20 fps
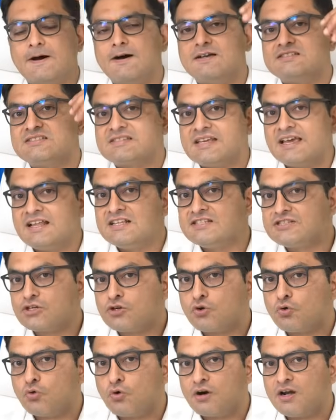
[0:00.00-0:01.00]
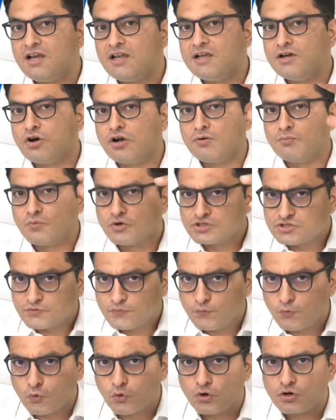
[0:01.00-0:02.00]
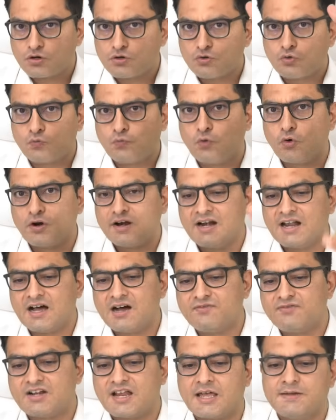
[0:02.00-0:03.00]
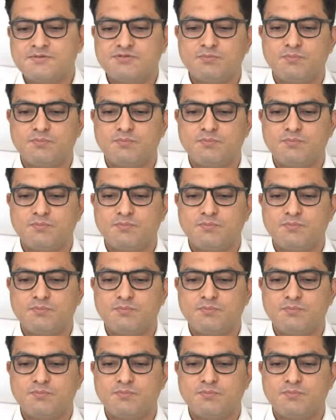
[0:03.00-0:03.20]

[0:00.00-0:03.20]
sales grew only almost 4 to 4.5 times,